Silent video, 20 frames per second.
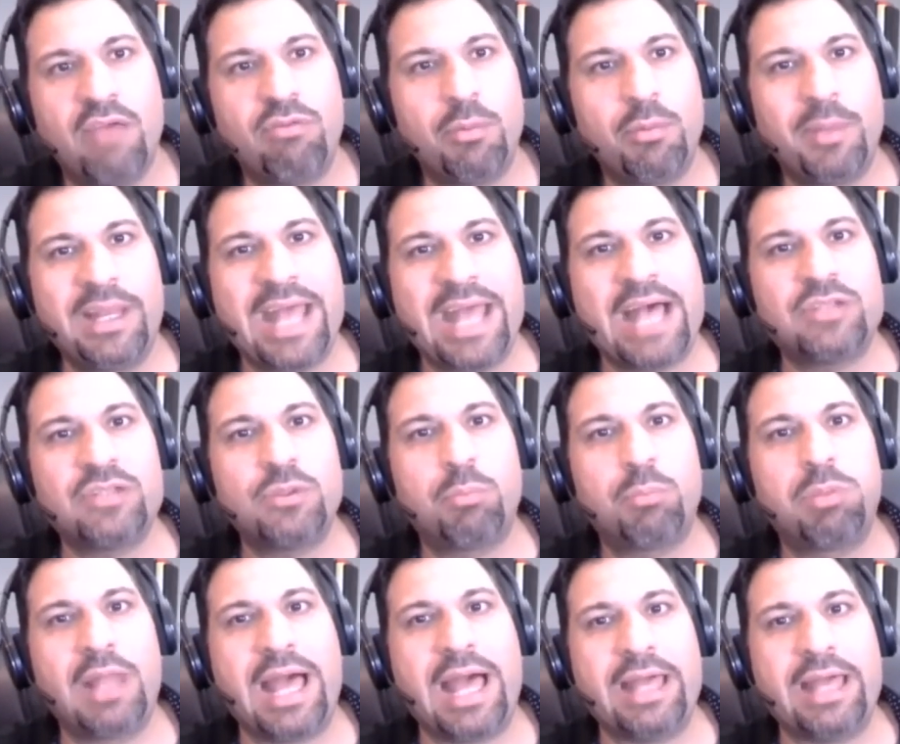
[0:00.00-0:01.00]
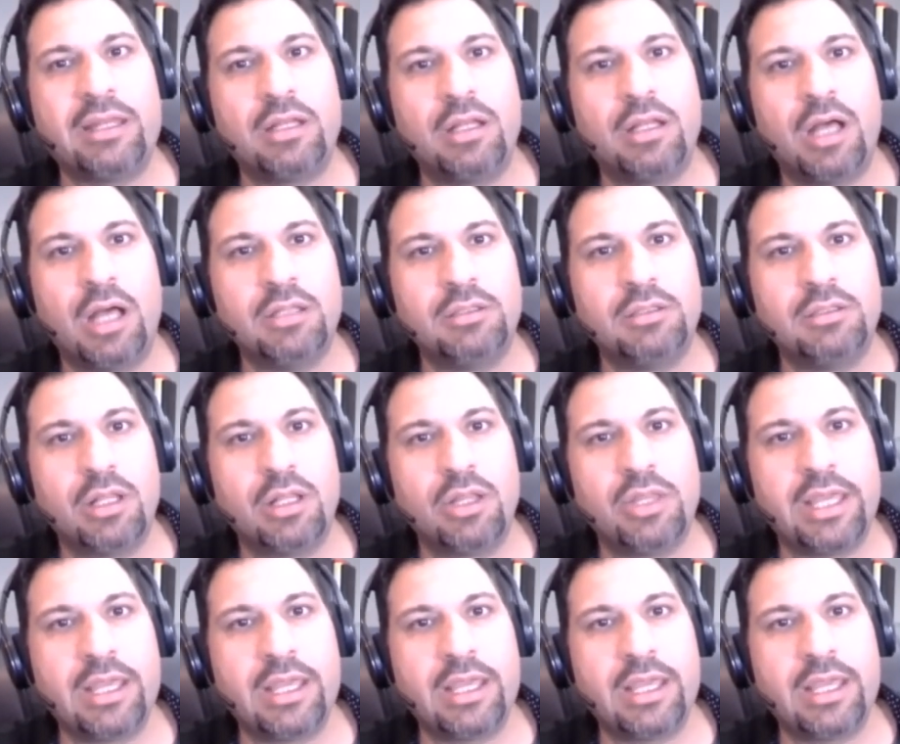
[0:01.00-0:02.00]
everybody has a plan
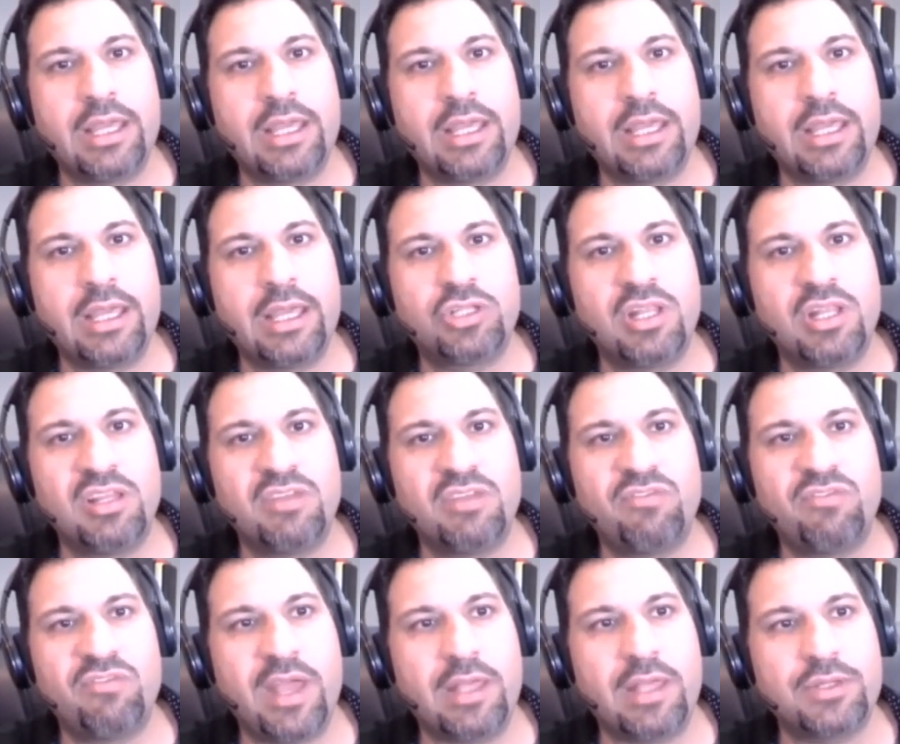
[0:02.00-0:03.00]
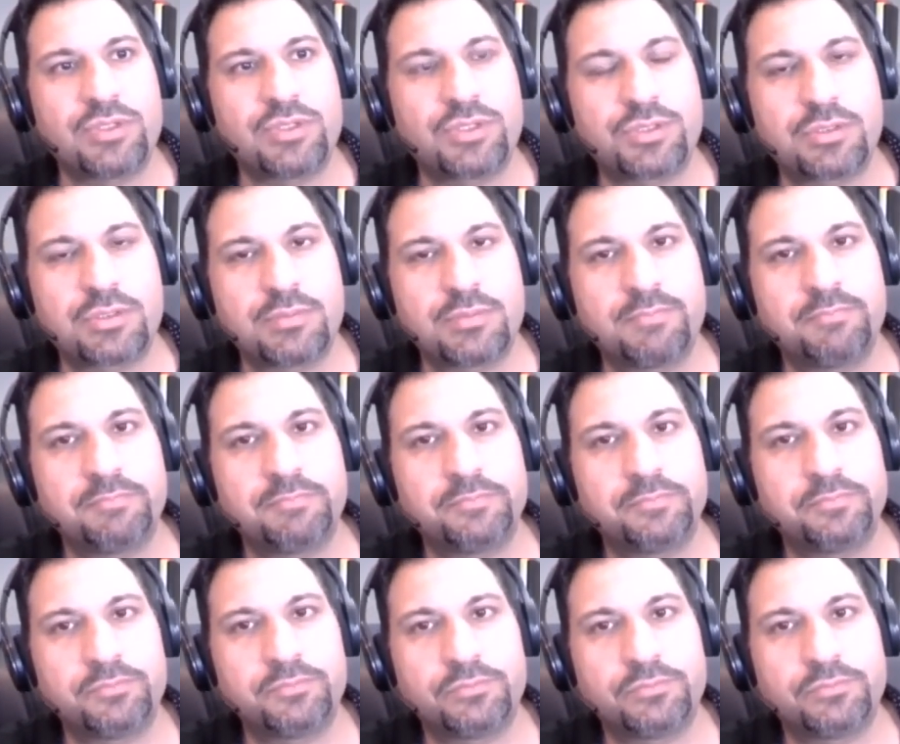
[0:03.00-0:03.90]
until they get punched in the face.